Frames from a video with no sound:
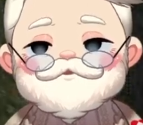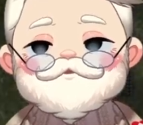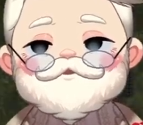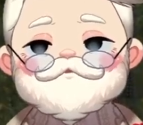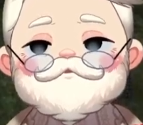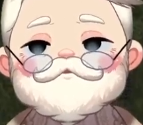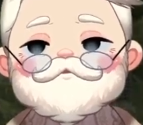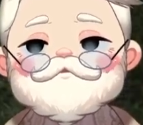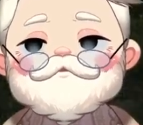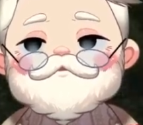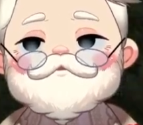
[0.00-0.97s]

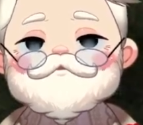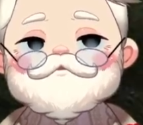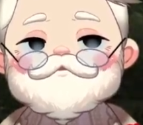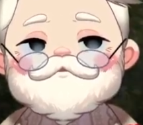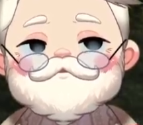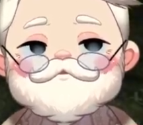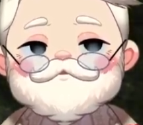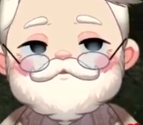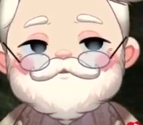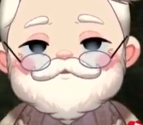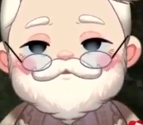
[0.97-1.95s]

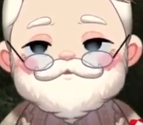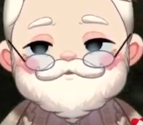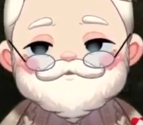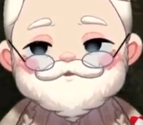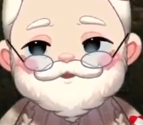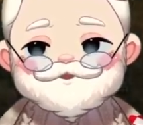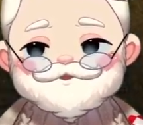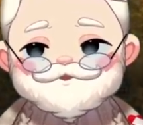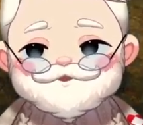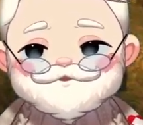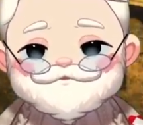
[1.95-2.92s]

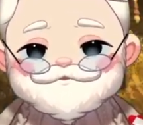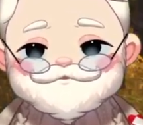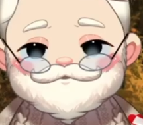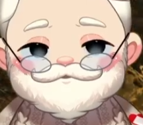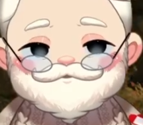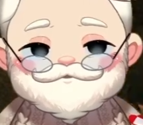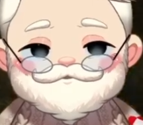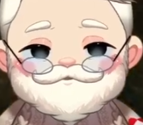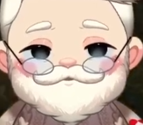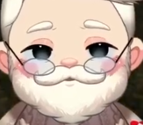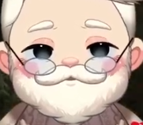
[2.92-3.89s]

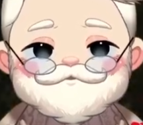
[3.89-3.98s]
[no speech]